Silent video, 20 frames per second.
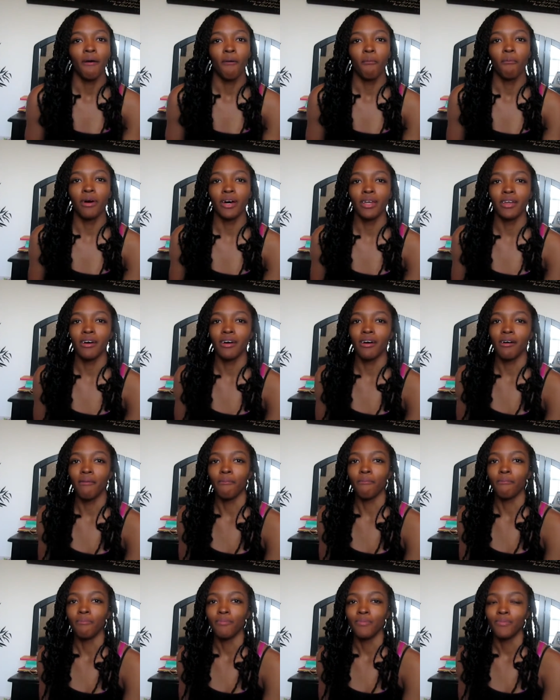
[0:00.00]
but
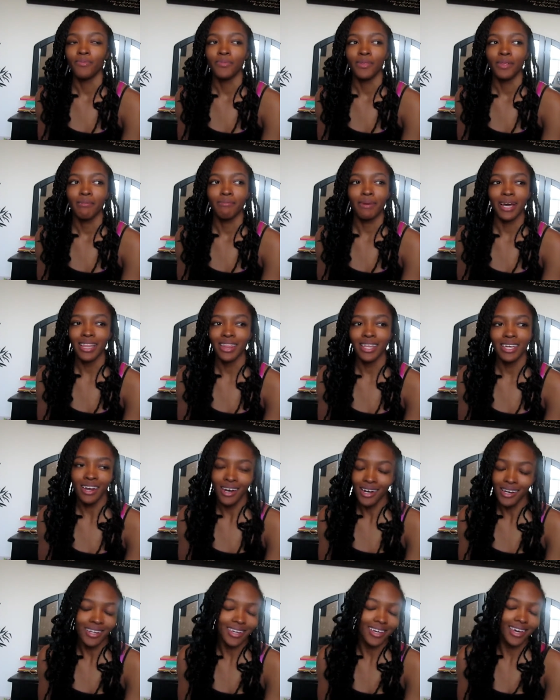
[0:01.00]
back then
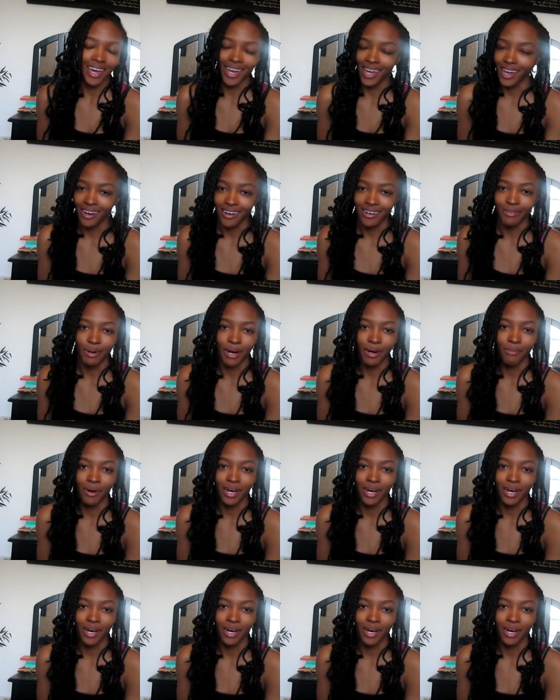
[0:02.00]
I didn't care about